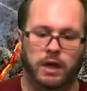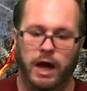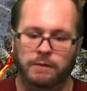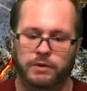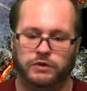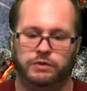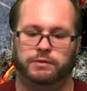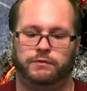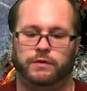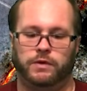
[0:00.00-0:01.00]
I personally
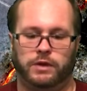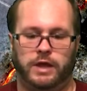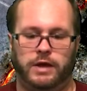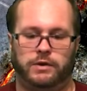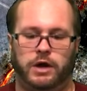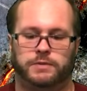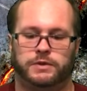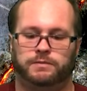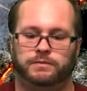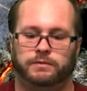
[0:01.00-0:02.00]
prefer the latter option.
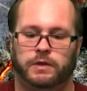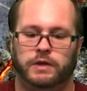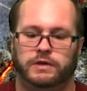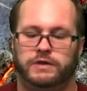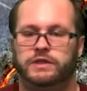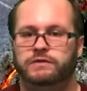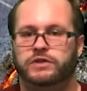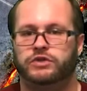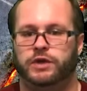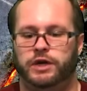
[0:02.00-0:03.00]
Stephen
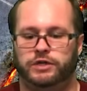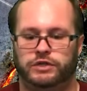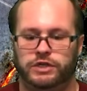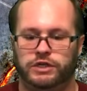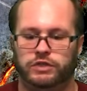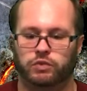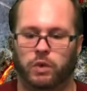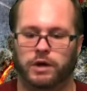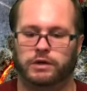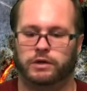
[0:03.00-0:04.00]
Strange teaches
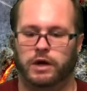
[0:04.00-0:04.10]
Wanda